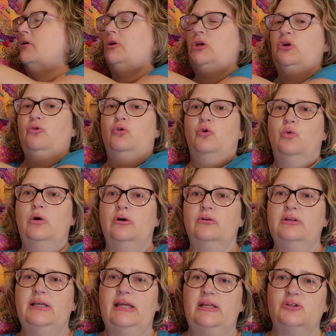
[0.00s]
you
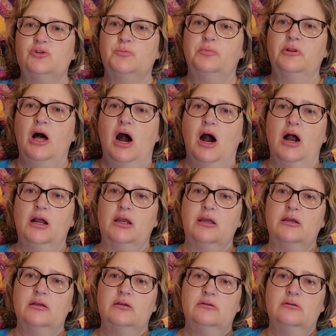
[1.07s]
quilt each block